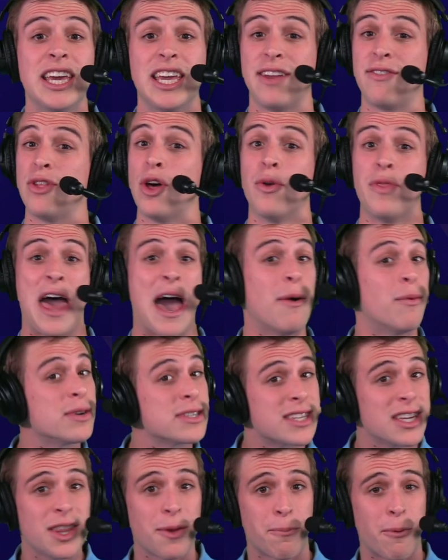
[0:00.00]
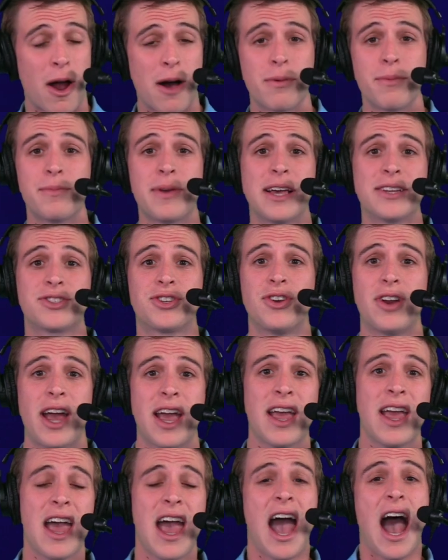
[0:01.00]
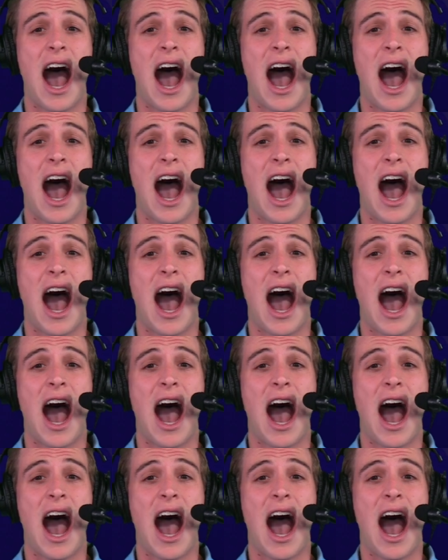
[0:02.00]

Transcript: even though that wasn't the problem yesterday.